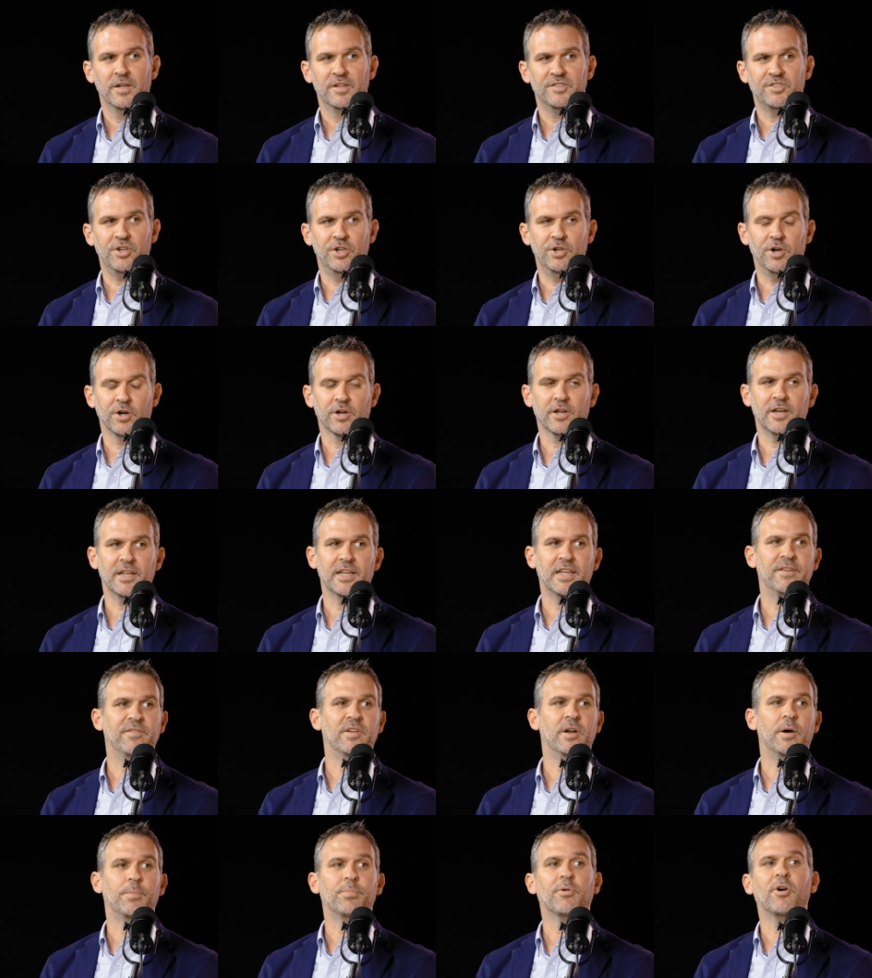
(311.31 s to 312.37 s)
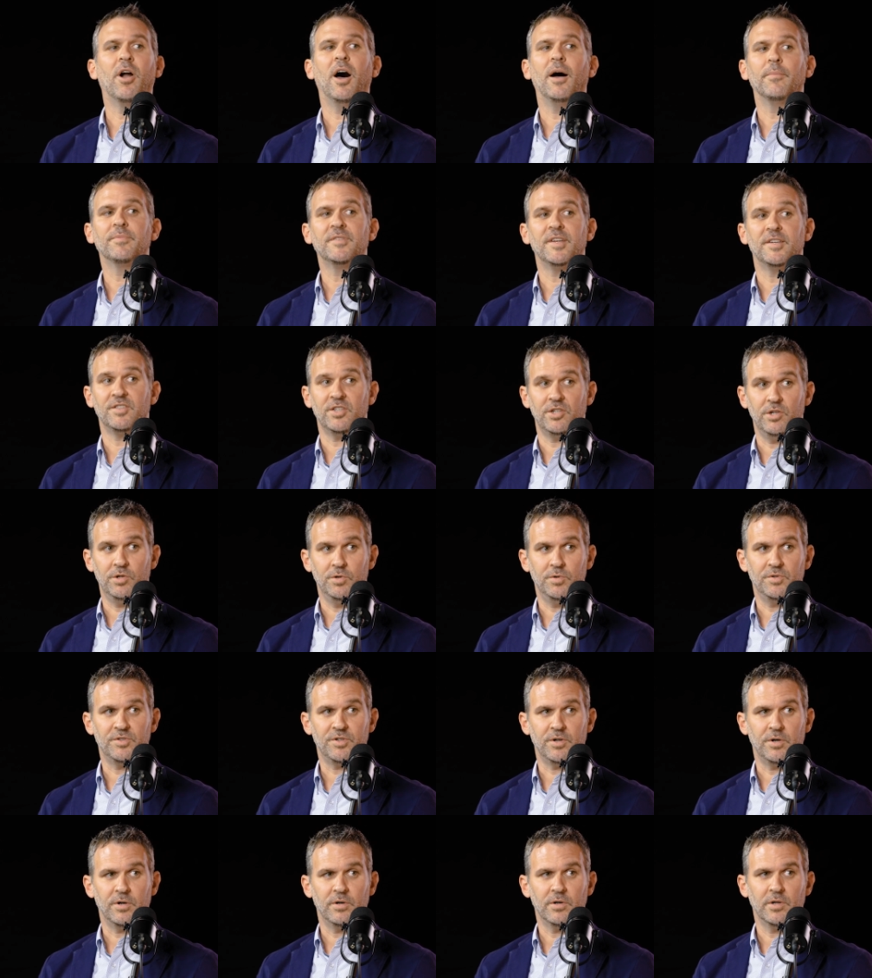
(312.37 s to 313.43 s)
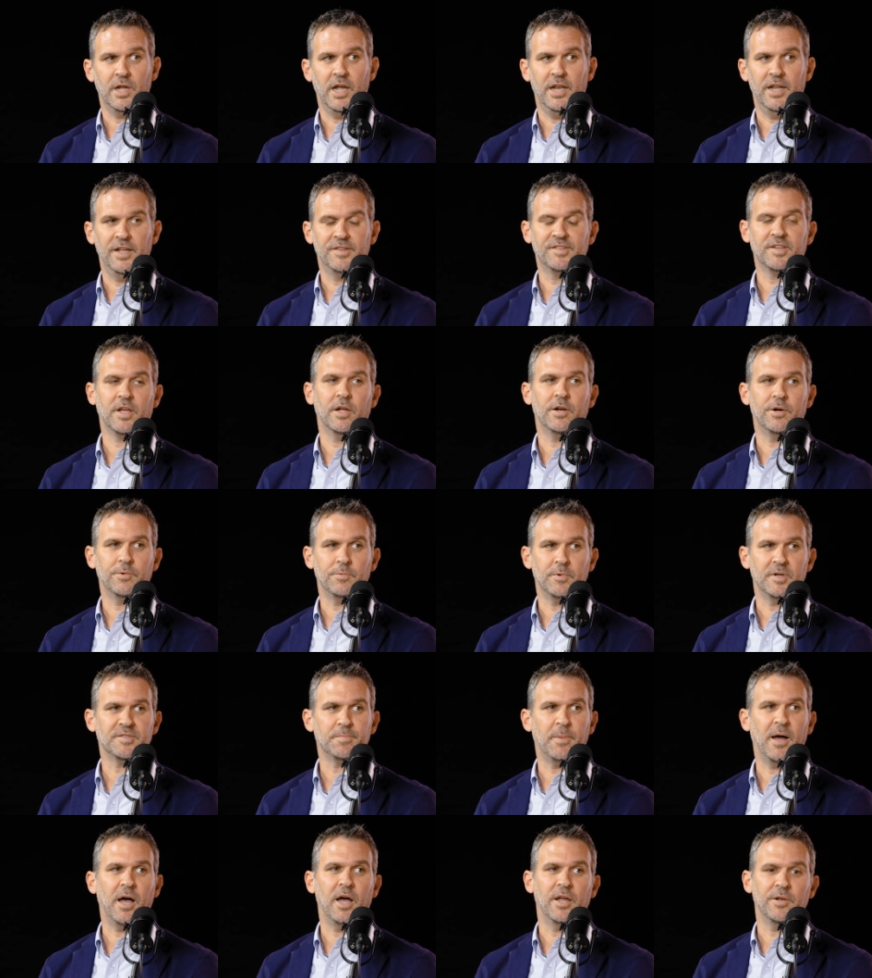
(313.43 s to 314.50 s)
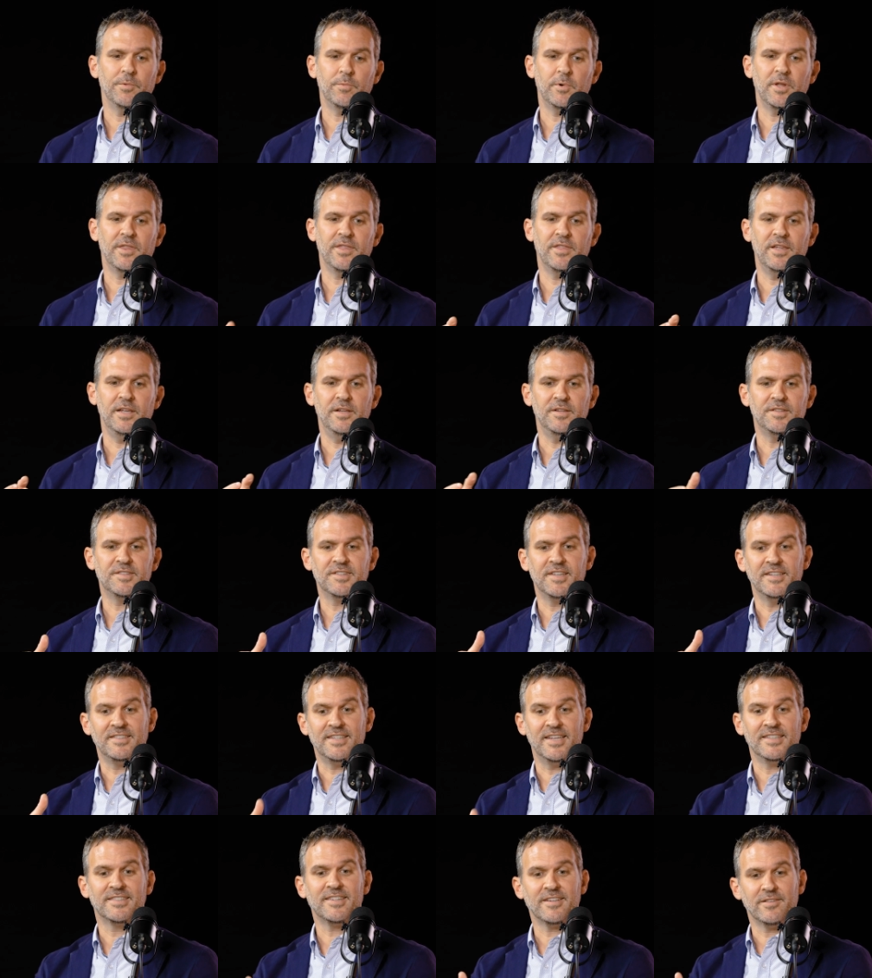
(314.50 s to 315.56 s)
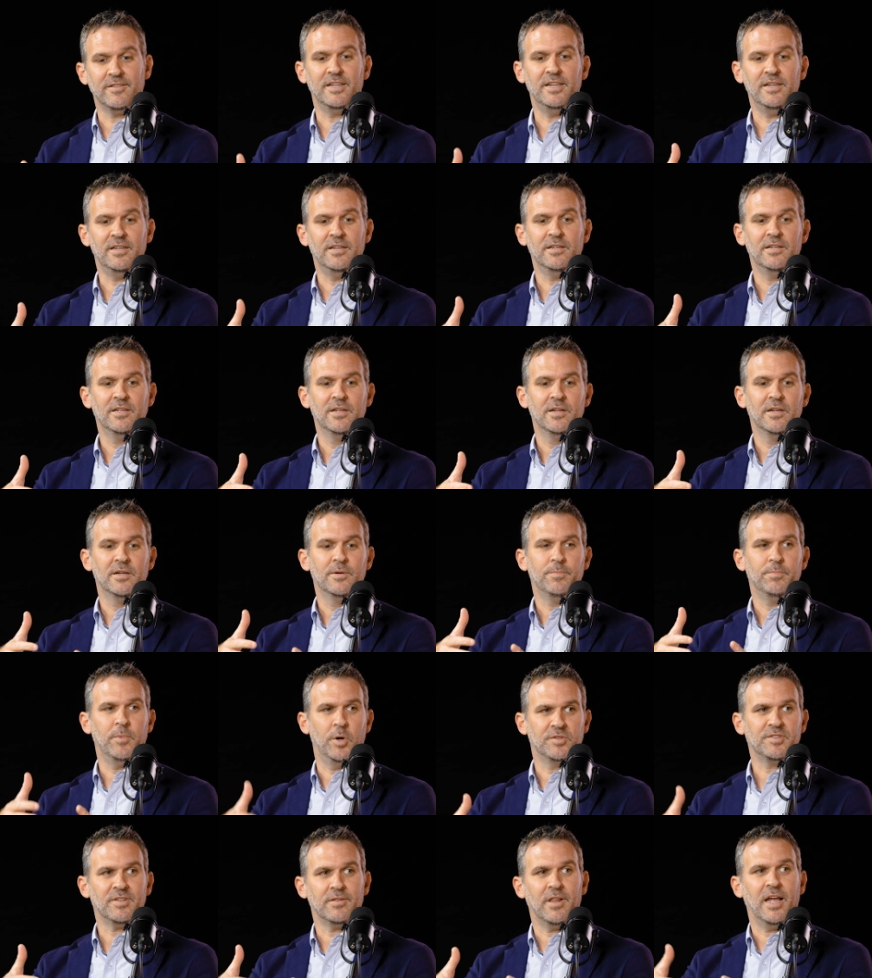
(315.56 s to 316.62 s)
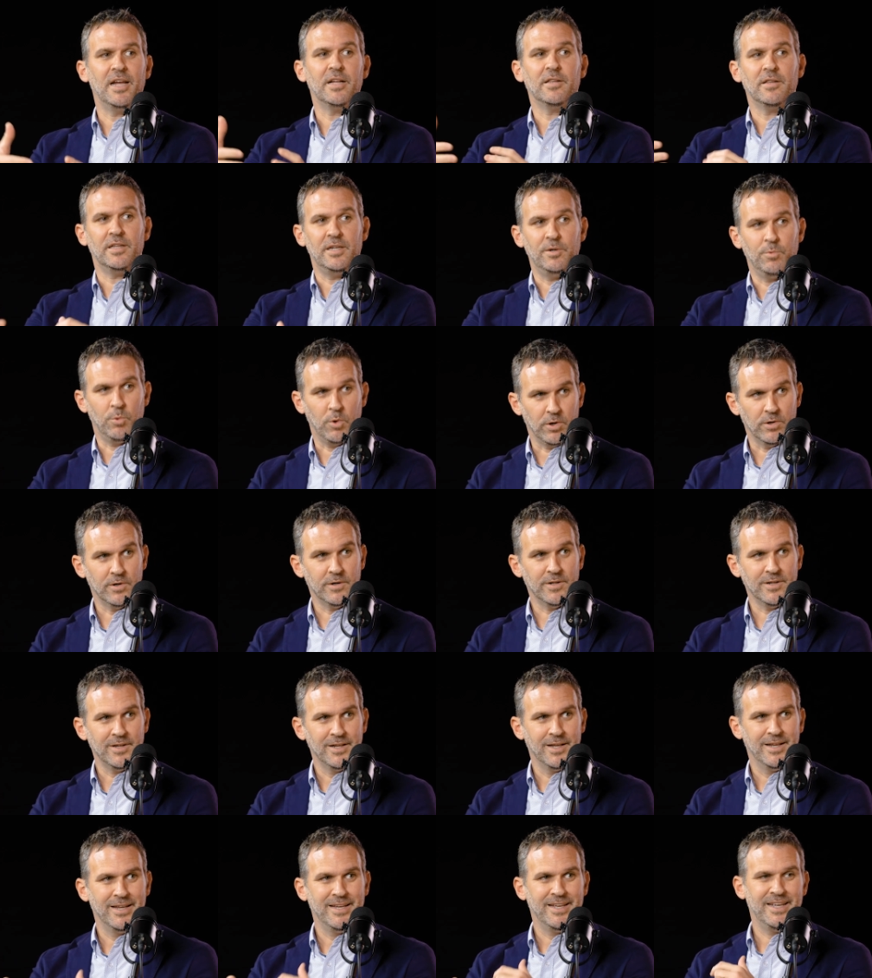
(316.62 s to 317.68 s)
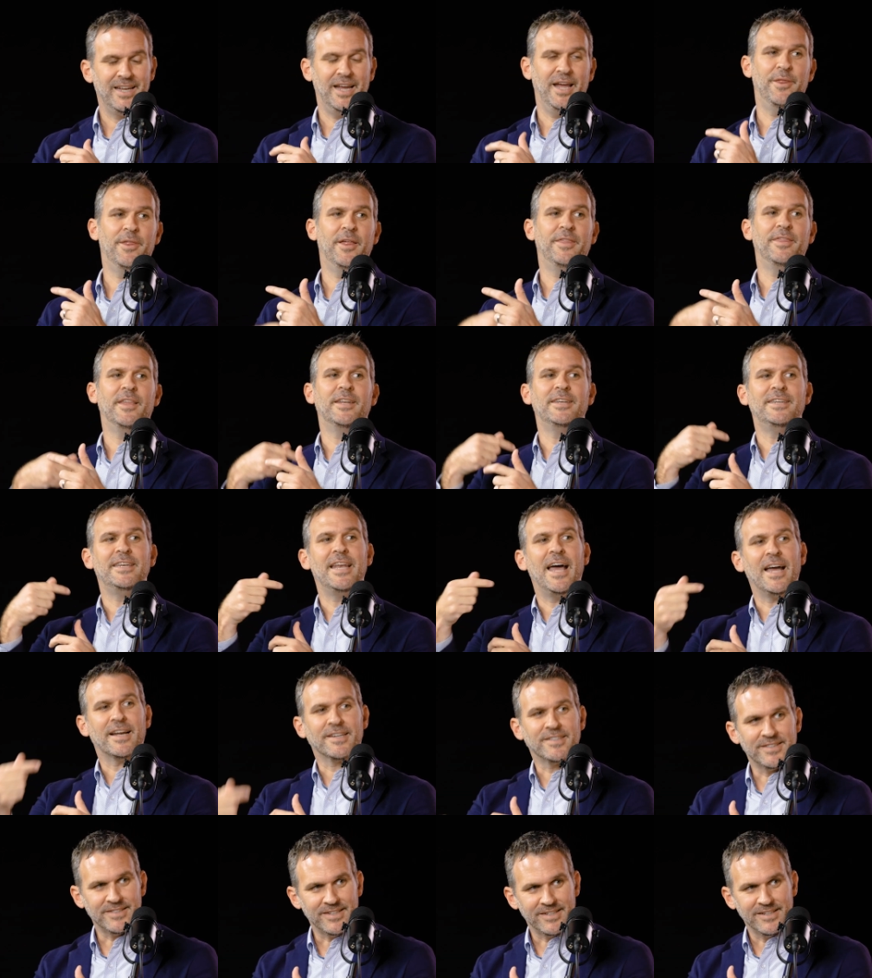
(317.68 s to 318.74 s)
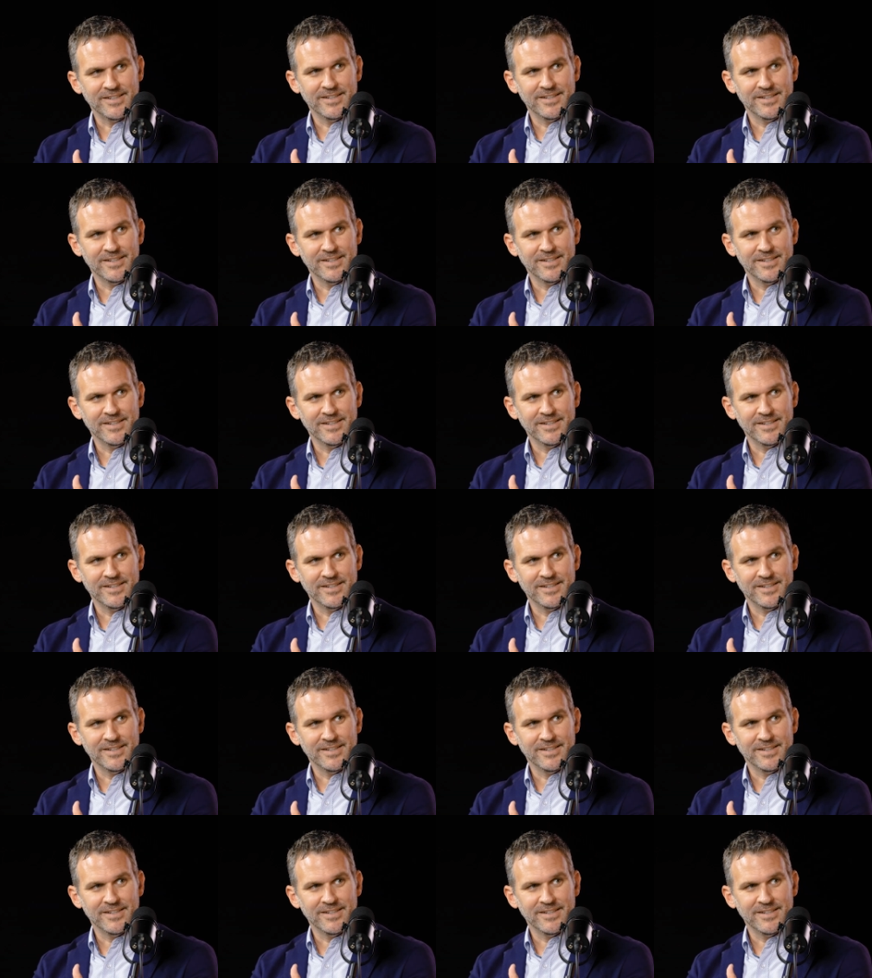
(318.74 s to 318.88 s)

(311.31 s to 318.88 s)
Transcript: So you're going to give it a prompt as a user, and it's going to respond with the statistically most likely word, and then the next